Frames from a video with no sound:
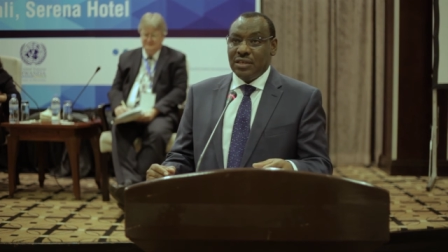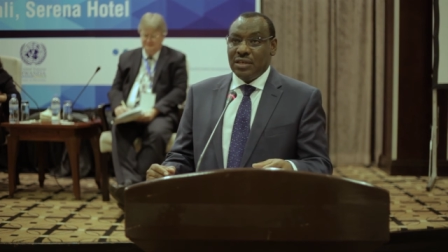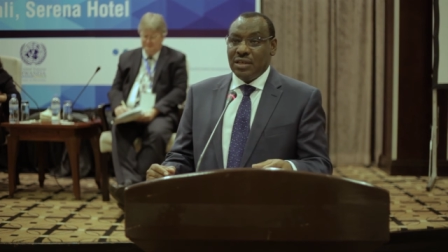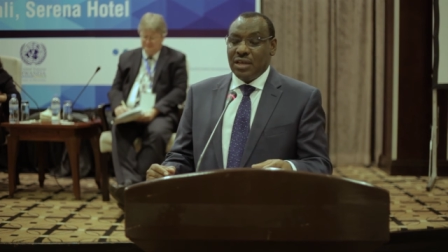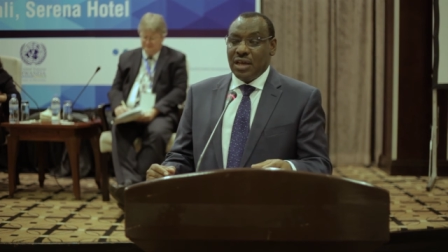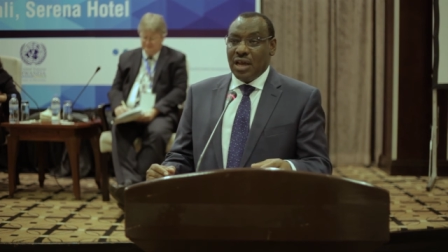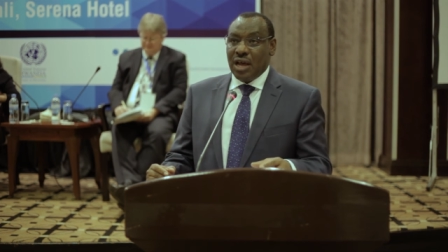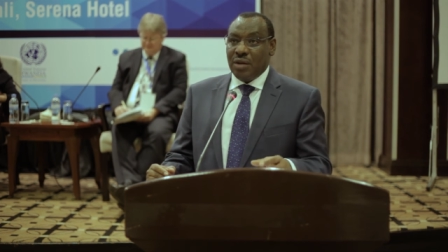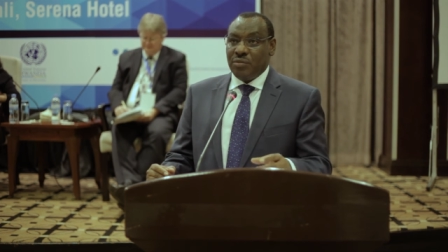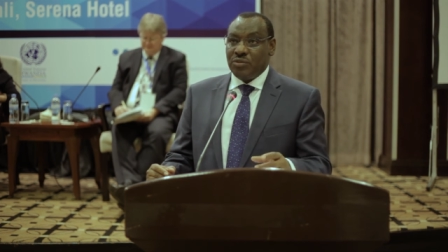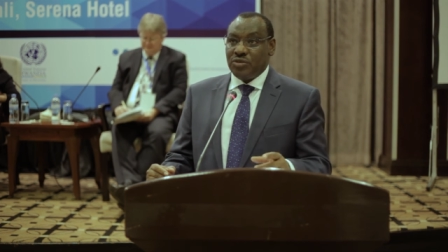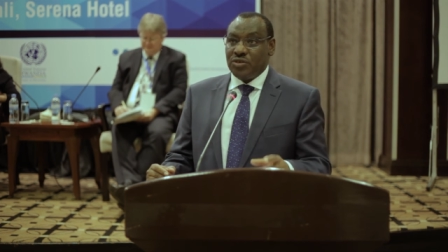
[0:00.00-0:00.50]

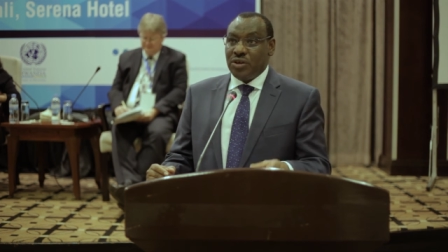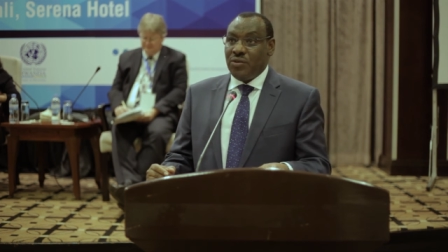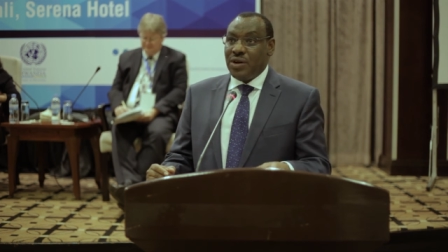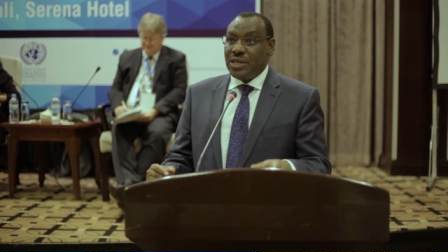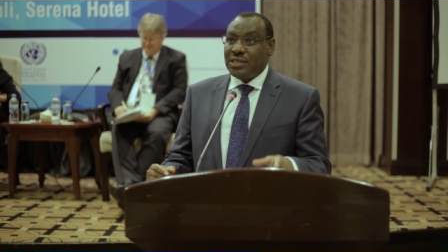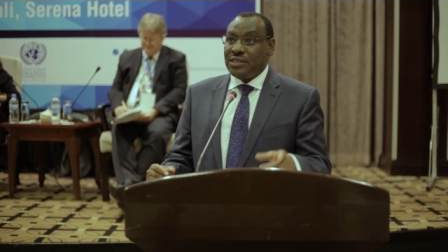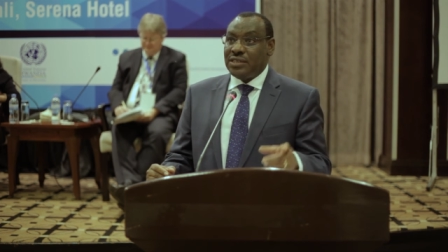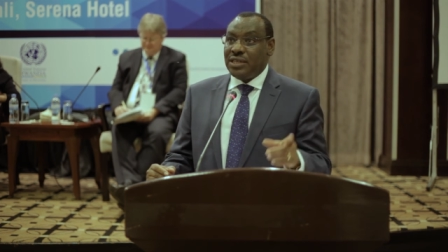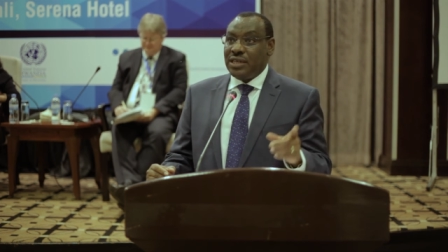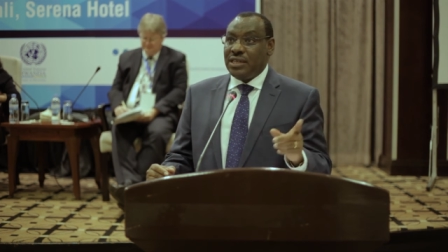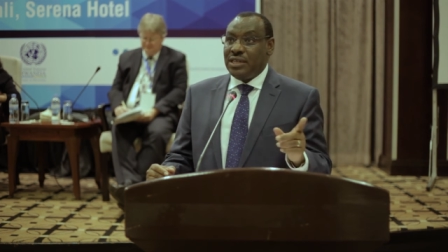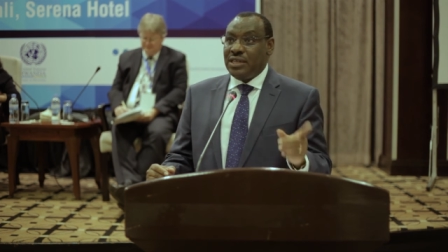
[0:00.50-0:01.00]
I'm sure once
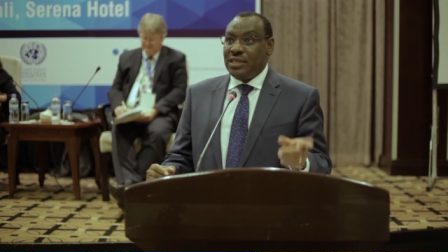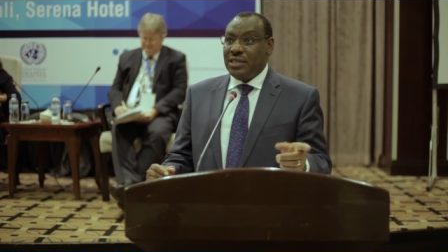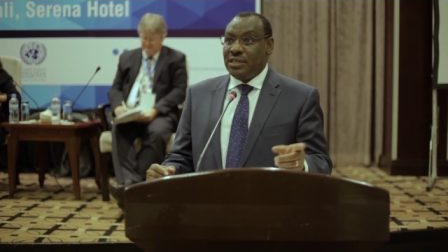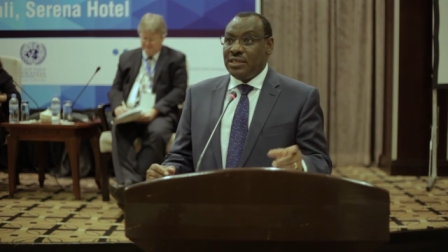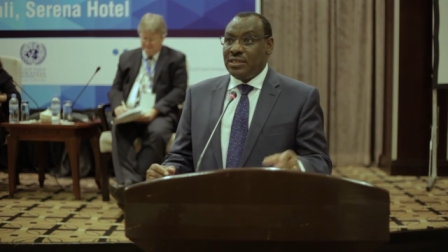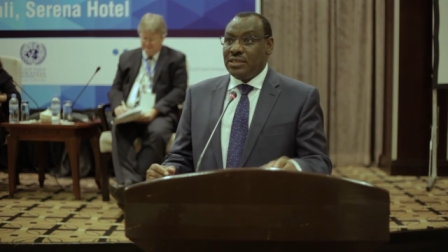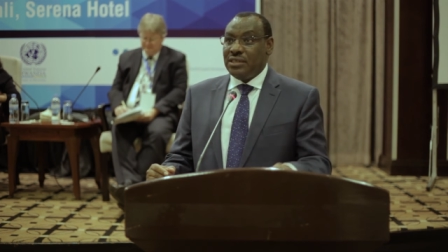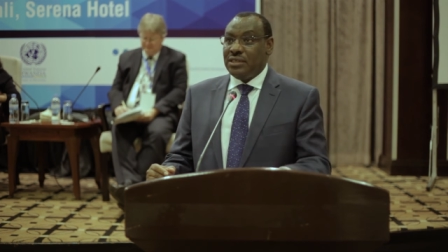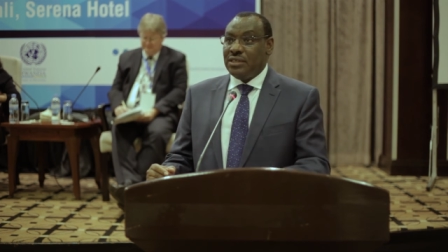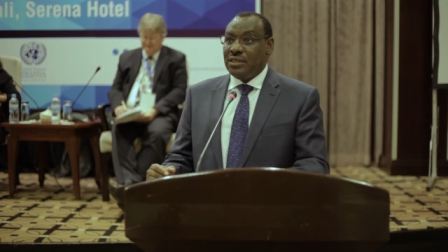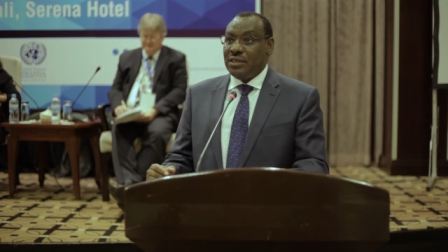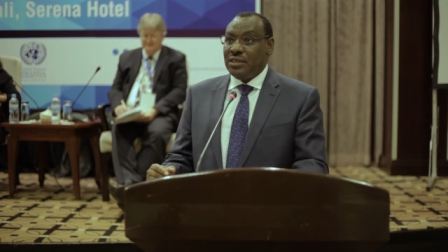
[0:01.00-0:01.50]
they lead,
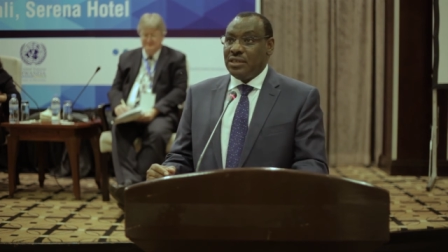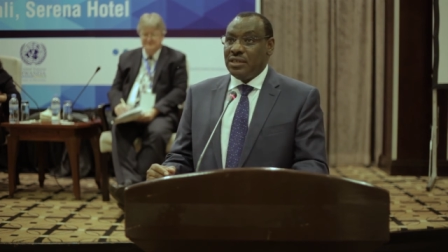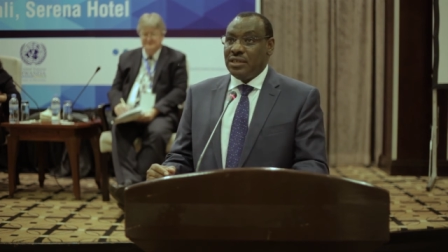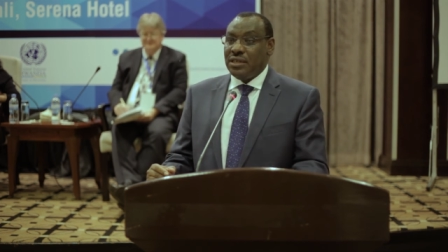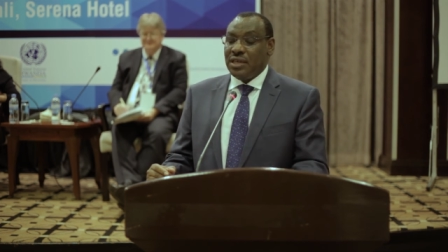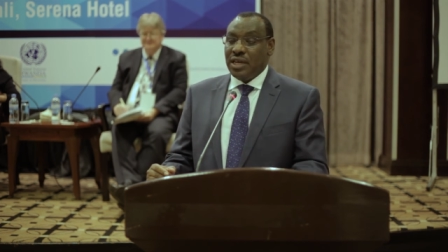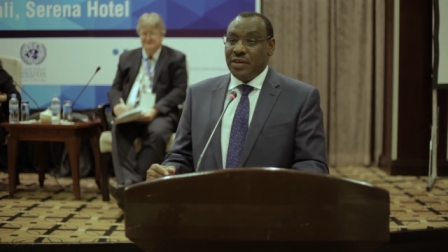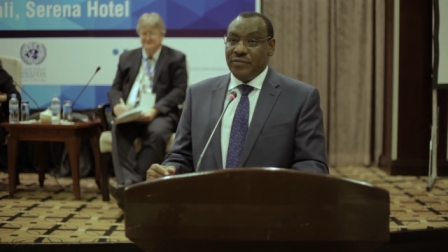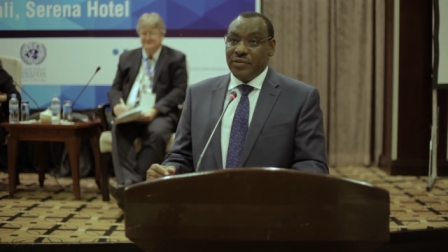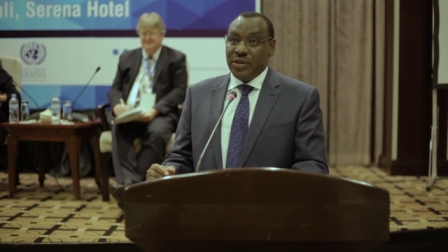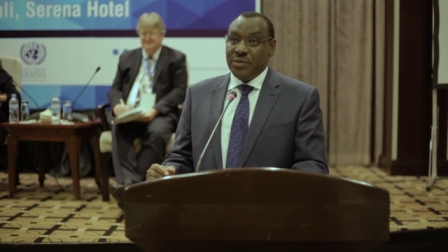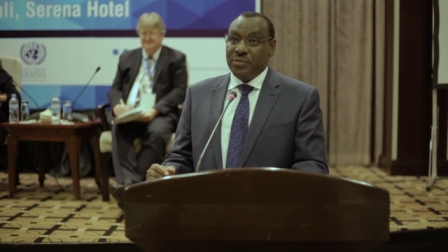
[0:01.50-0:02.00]

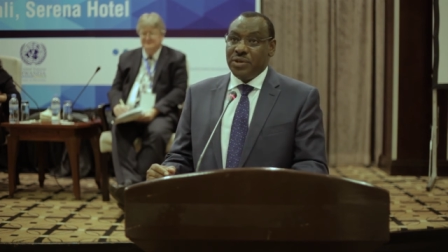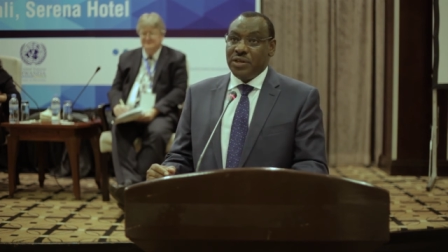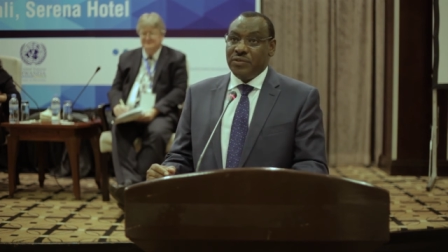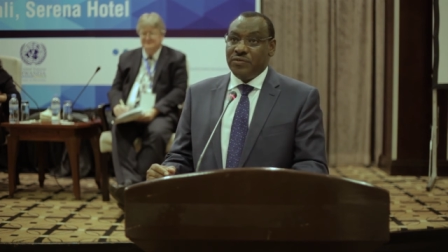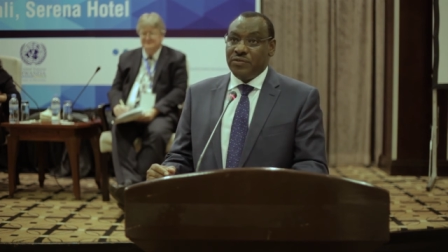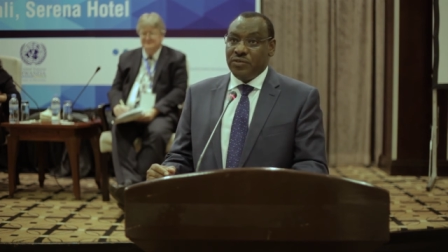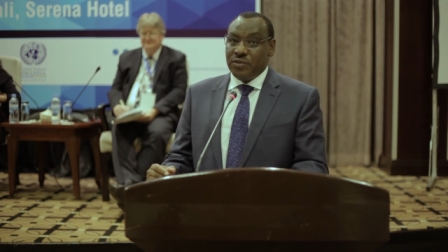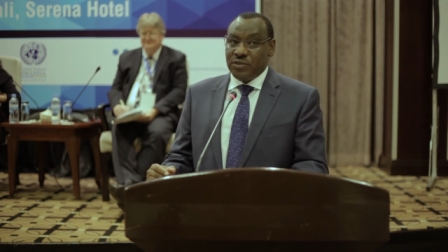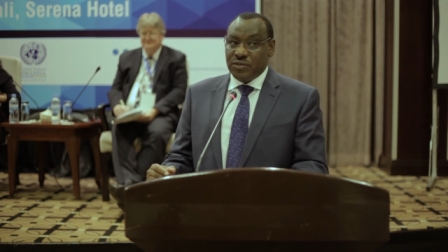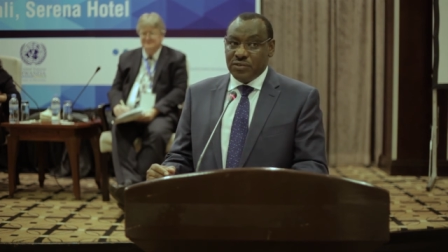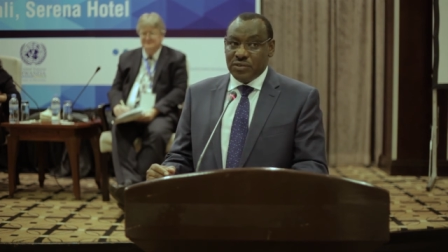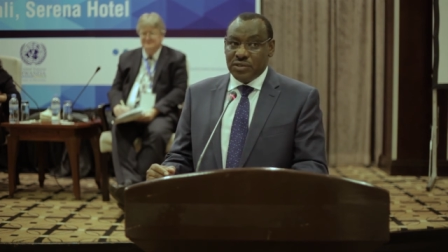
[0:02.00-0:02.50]
everybody
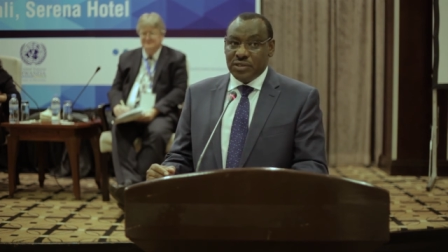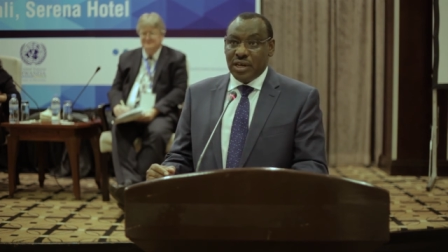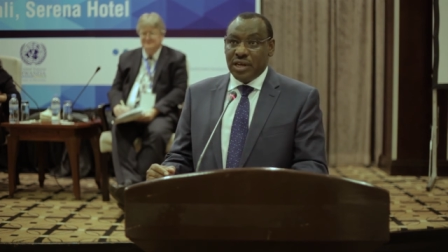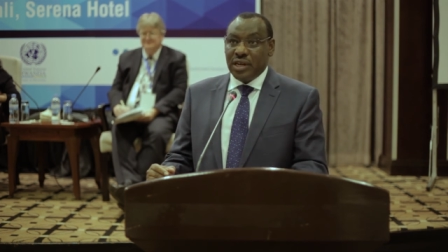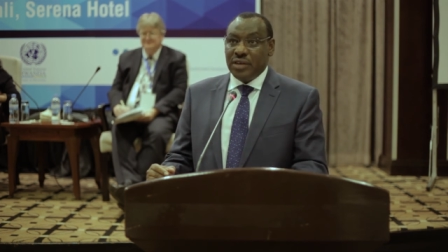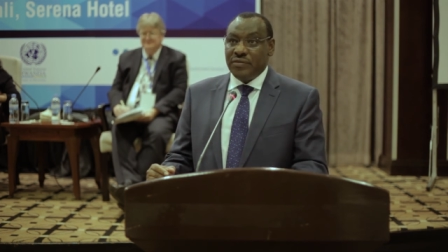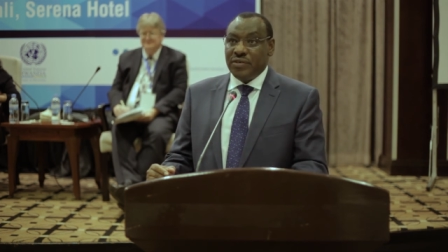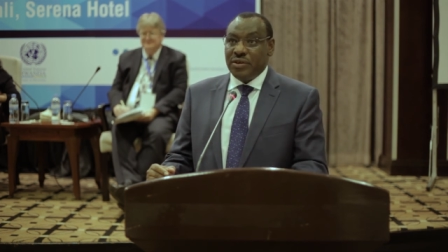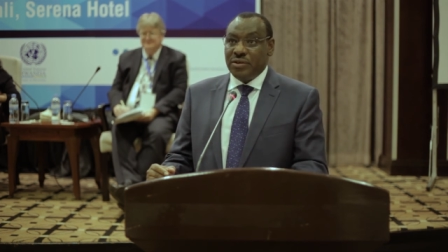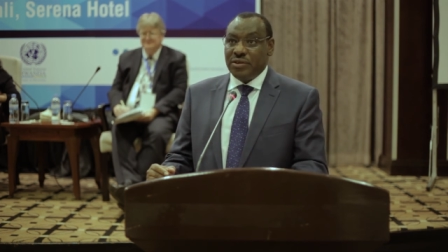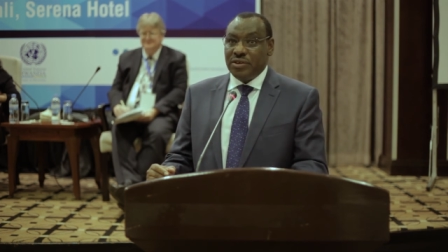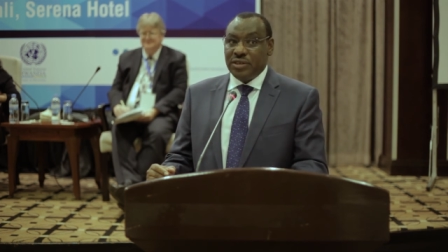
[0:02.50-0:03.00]
follows and
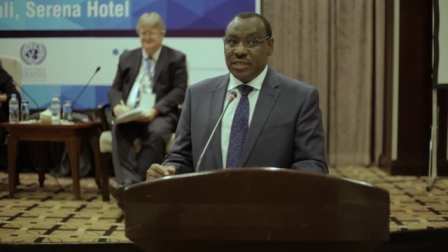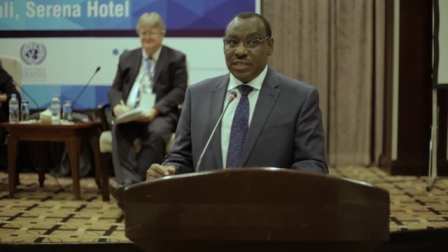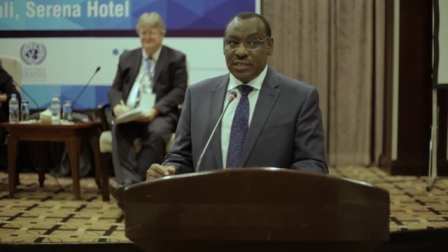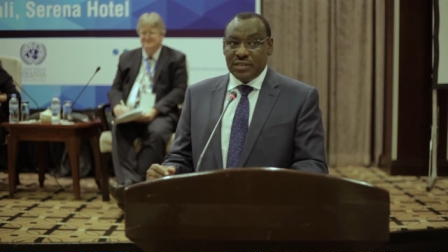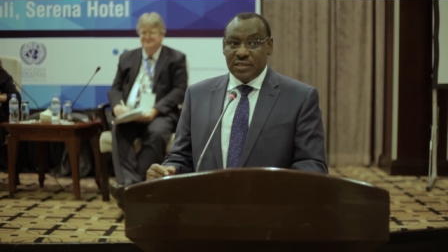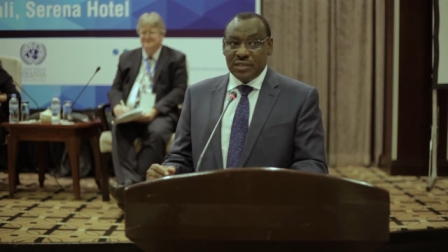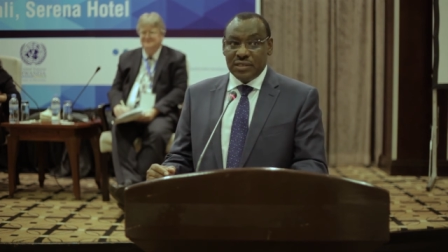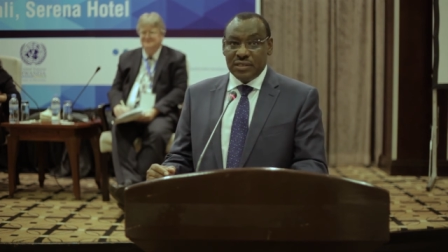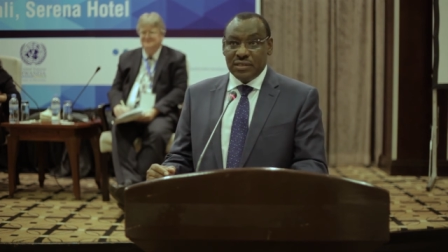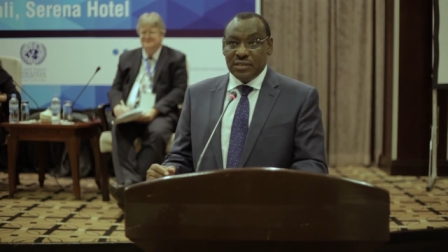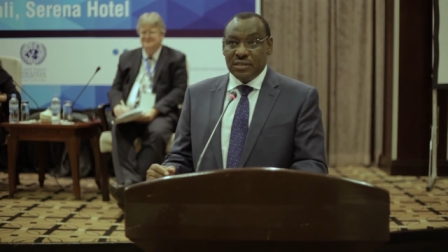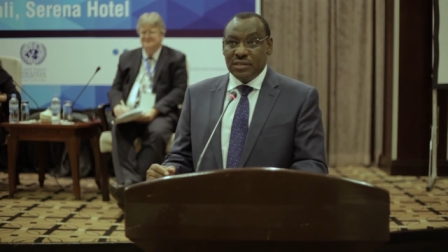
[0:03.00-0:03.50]
everyone
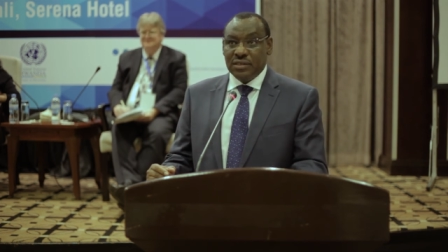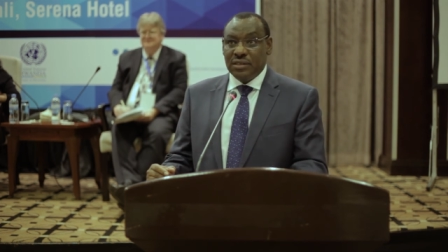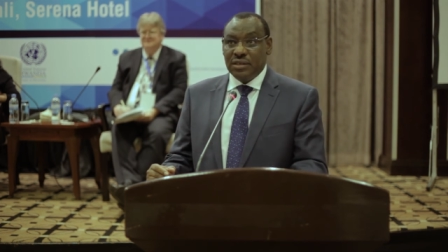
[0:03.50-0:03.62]
listens.